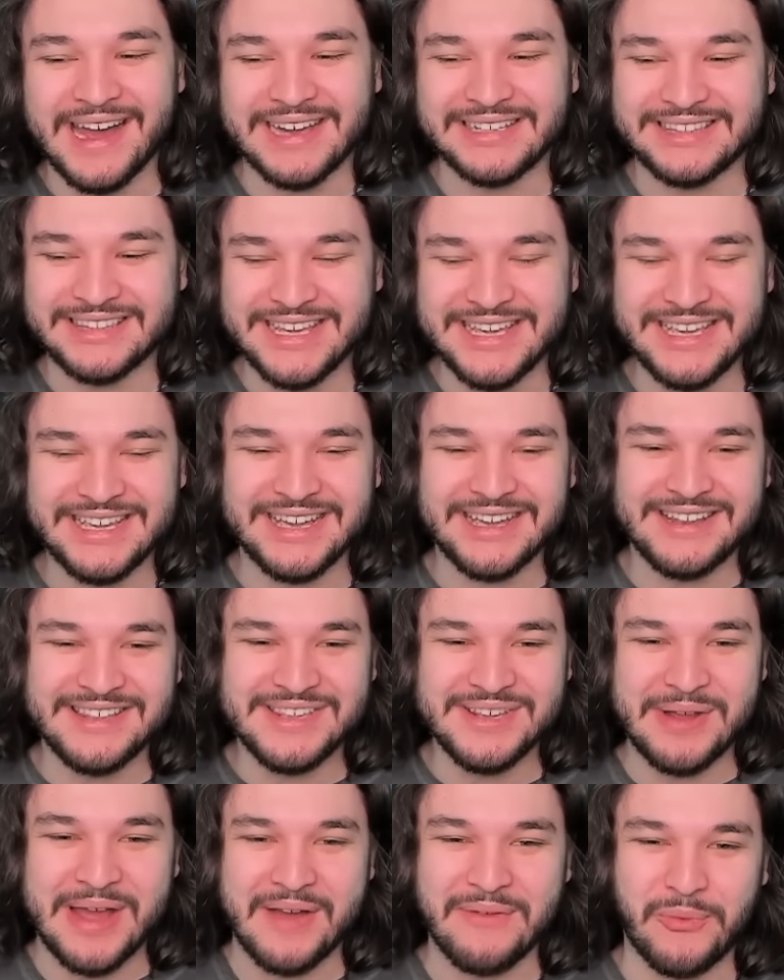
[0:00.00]
think
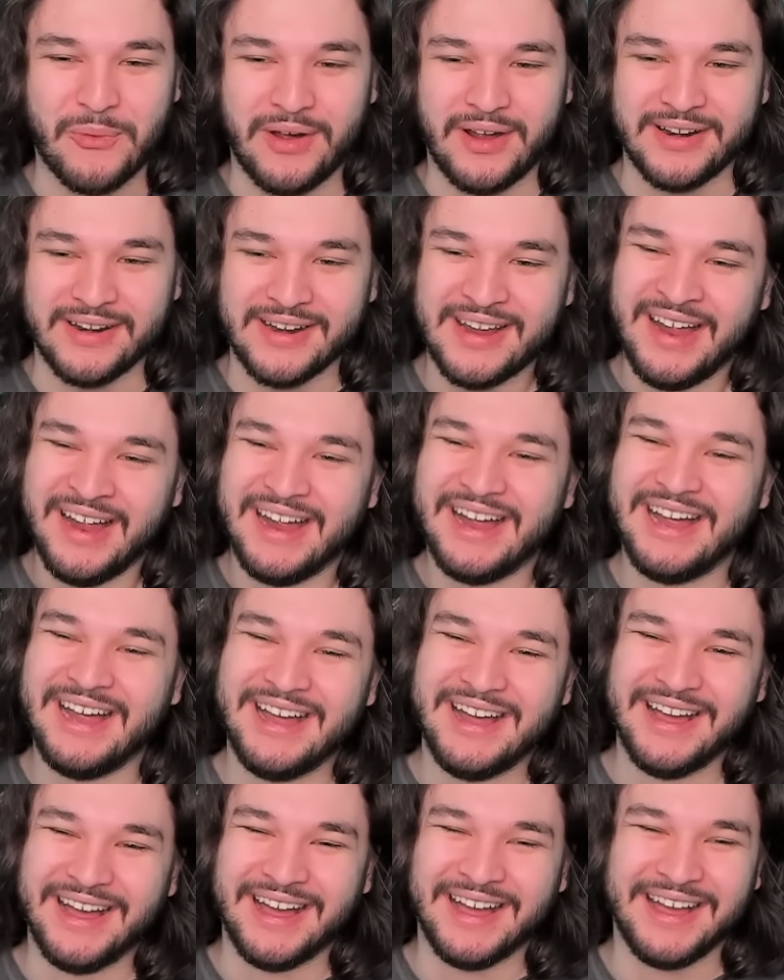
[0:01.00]
you have won.
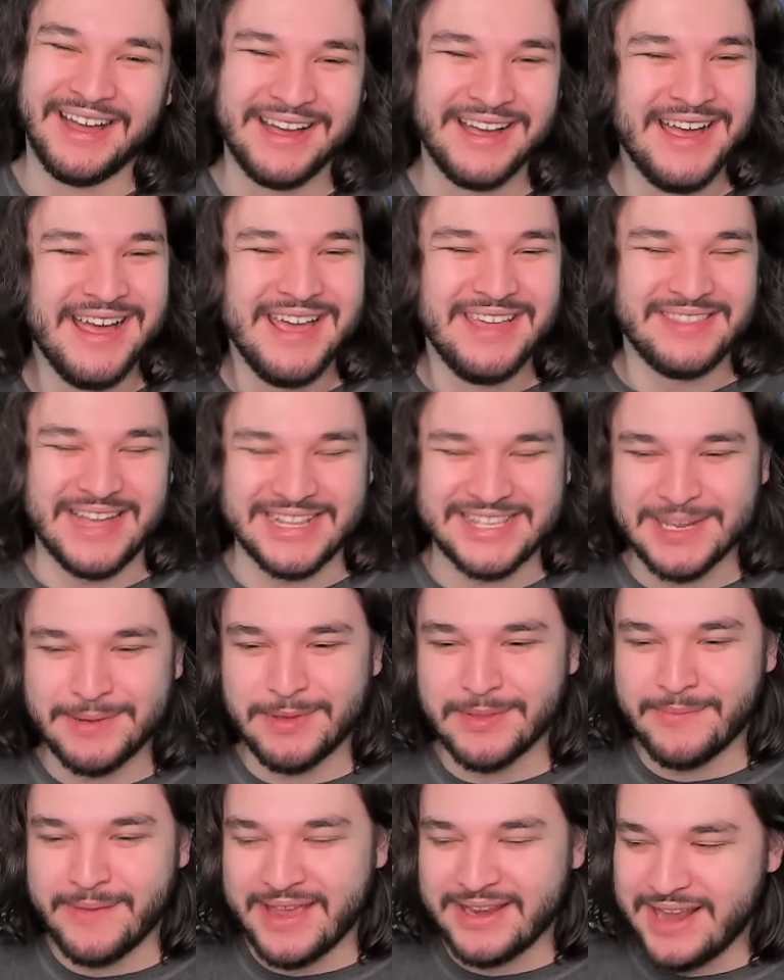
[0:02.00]
That's gonna be
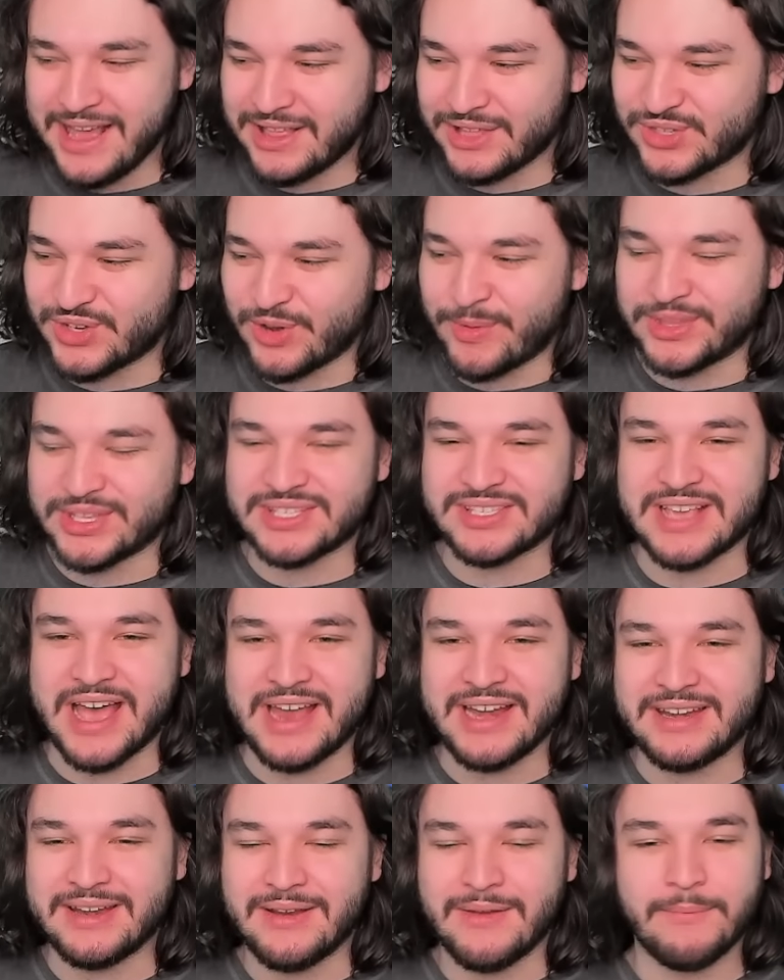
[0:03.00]
the main deck. Let's talk about the
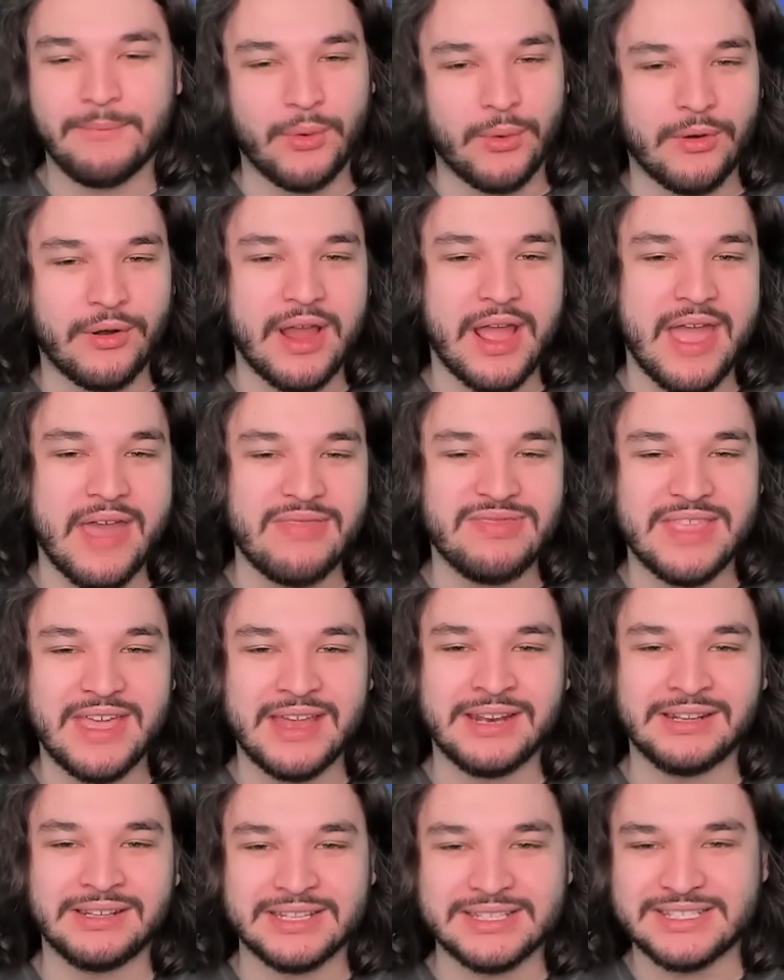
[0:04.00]
sideboard, and
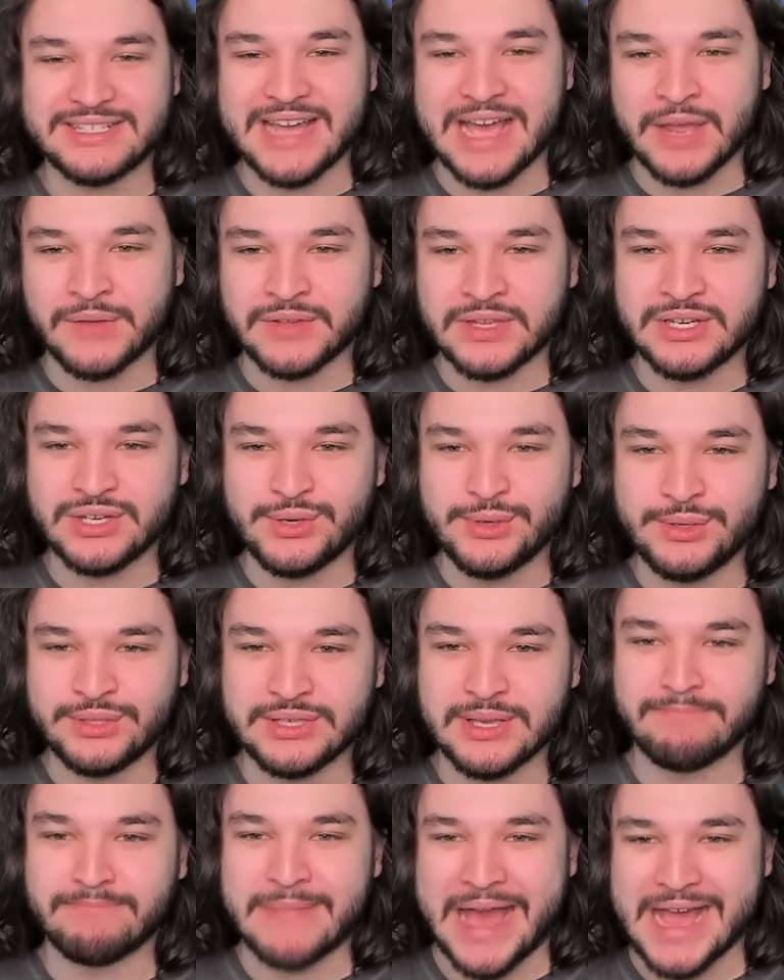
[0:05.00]
then let's dive into
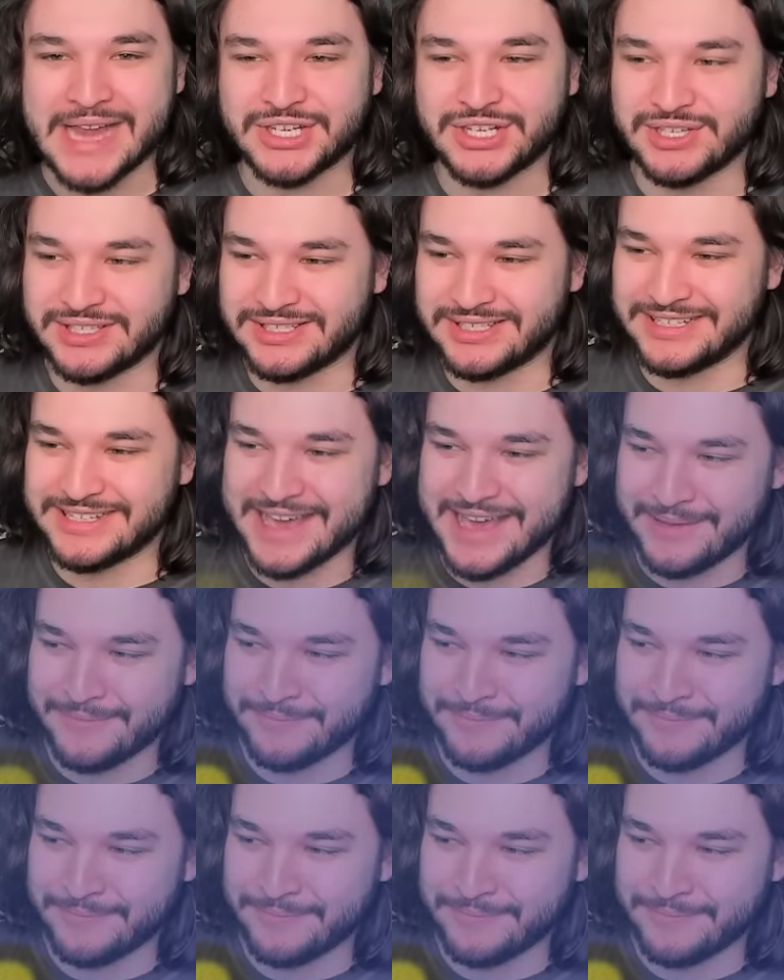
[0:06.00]
some matches today.